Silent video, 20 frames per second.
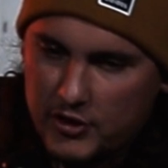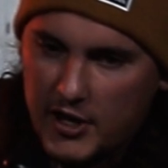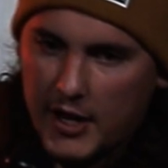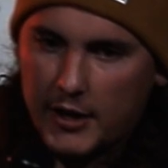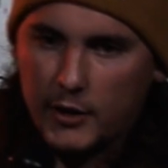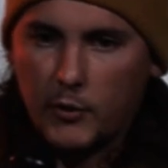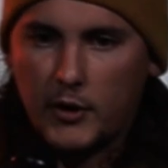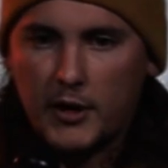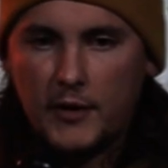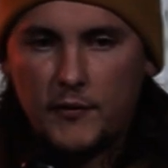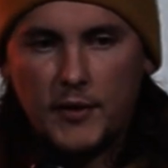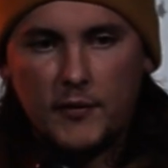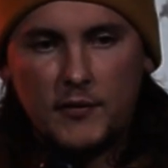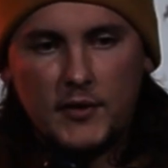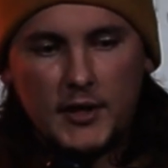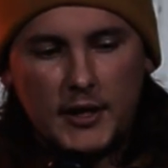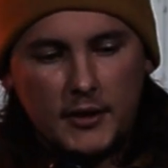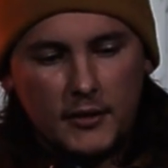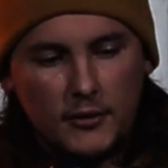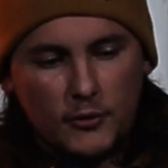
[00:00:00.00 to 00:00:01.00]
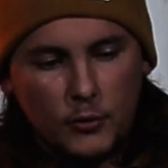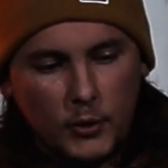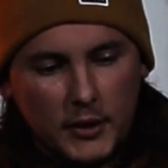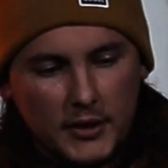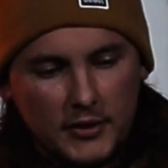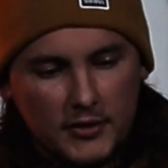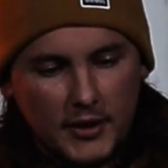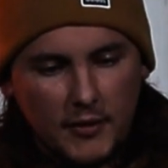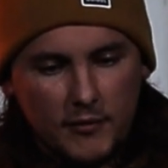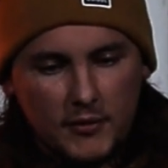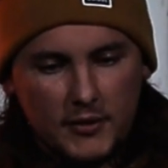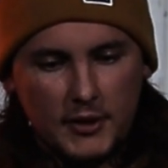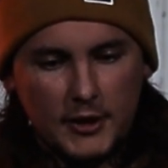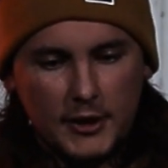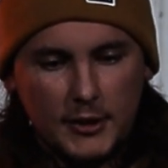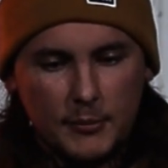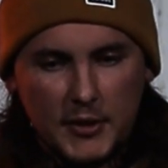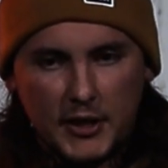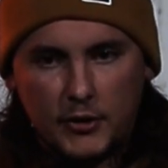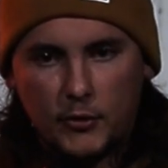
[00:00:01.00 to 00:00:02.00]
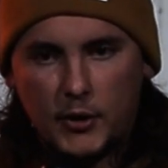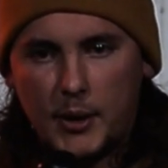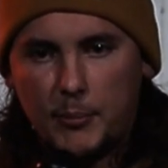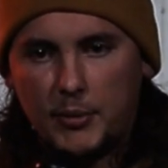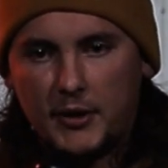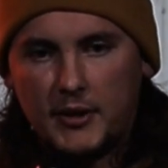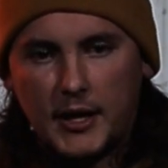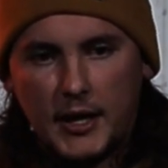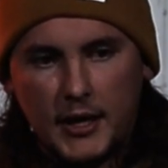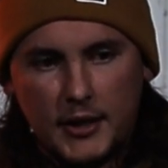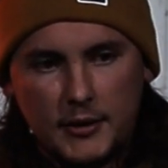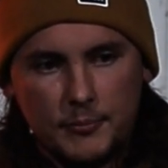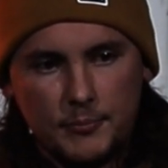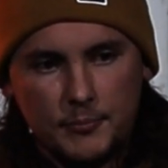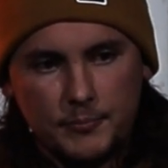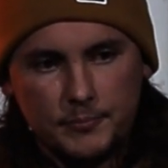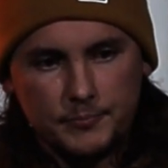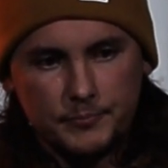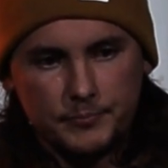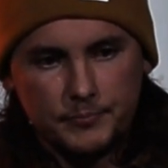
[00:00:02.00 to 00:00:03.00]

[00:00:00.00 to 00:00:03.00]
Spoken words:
January 15th, 2017, my grandpa died.